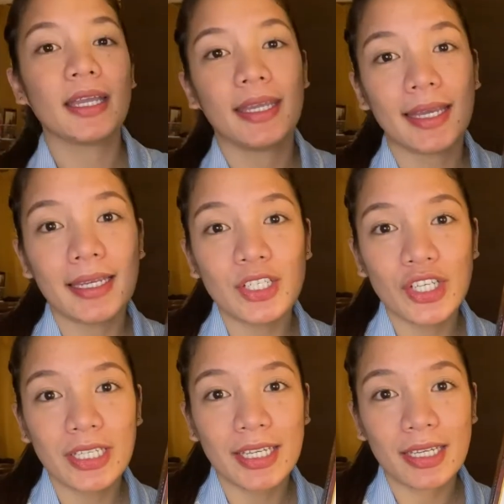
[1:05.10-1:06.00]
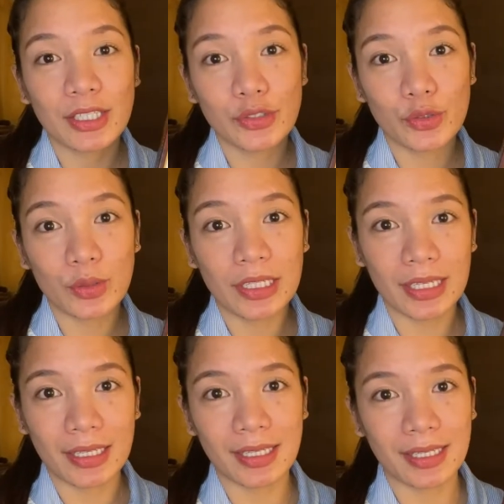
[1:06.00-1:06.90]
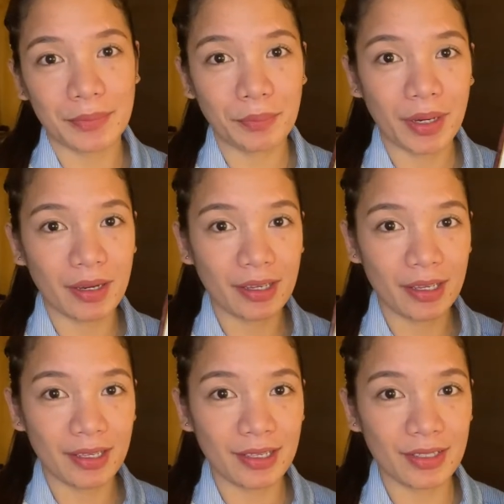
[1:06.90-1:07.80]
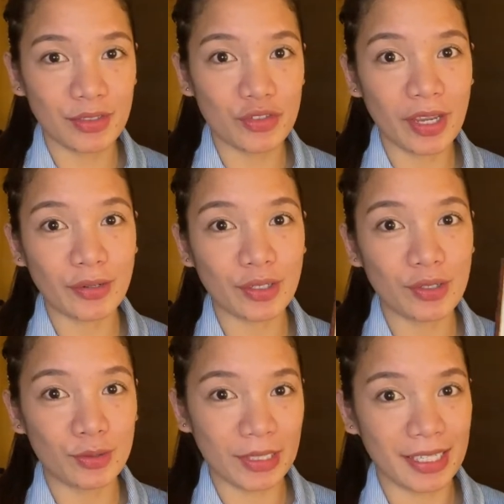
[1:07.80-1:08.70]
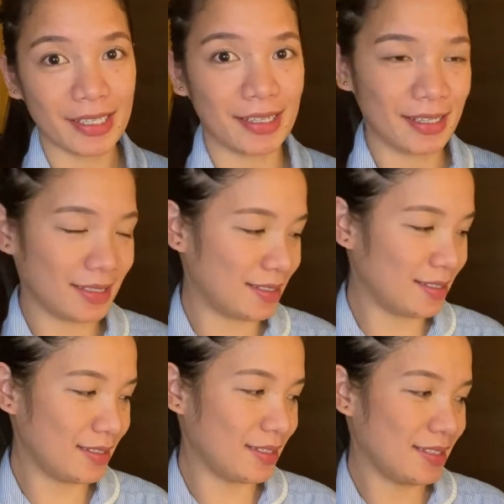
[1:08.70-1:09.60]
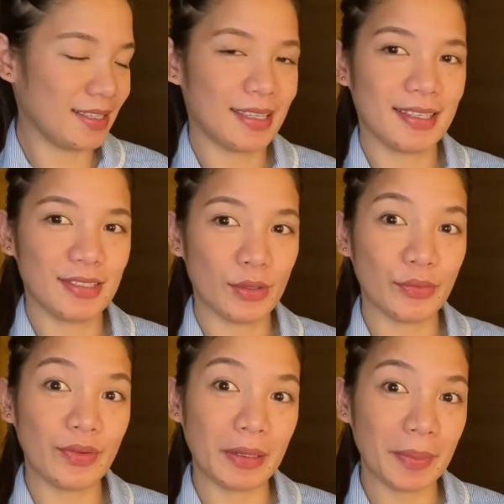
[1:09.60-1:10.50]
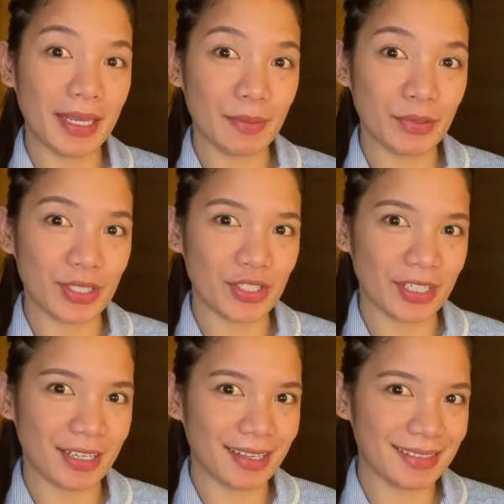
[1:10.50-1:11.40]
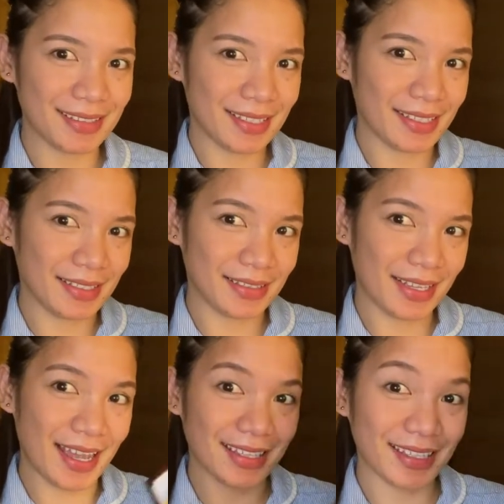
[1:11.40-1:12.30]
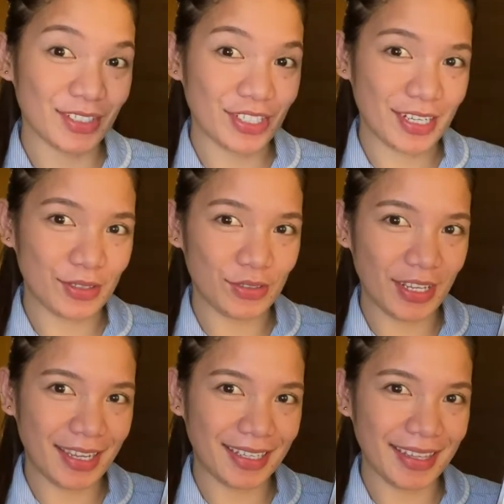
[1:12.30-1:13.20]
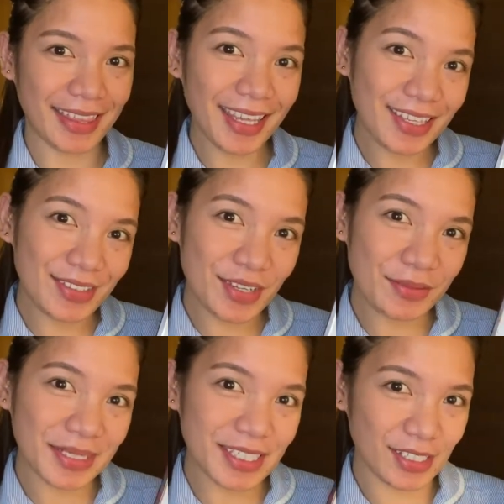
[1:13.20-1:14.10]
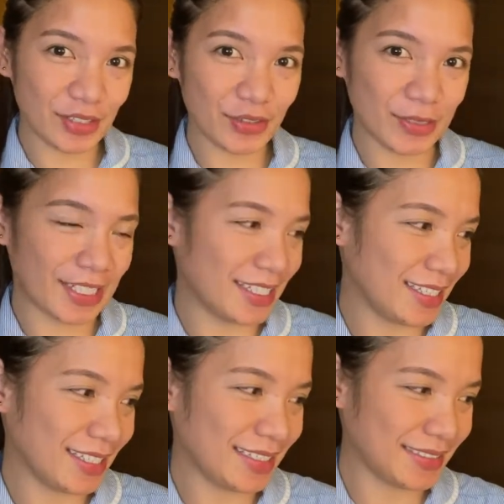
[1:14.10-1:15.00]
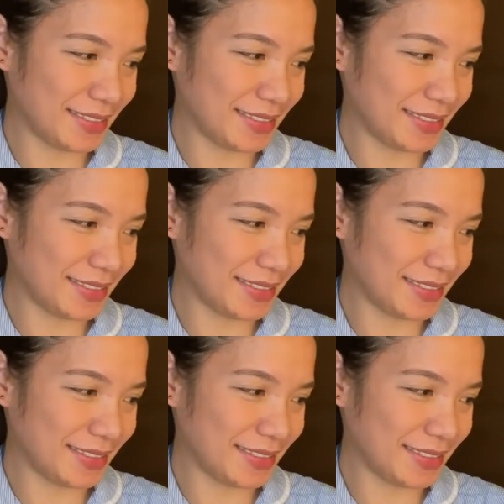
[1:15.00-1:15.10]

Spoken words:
Gikani siya ni Ate Julie, my Jenner colleague. So, Filipina po na siya, guys. Hatag siya na ako ni Annie. Thank you so much, Ate Julie.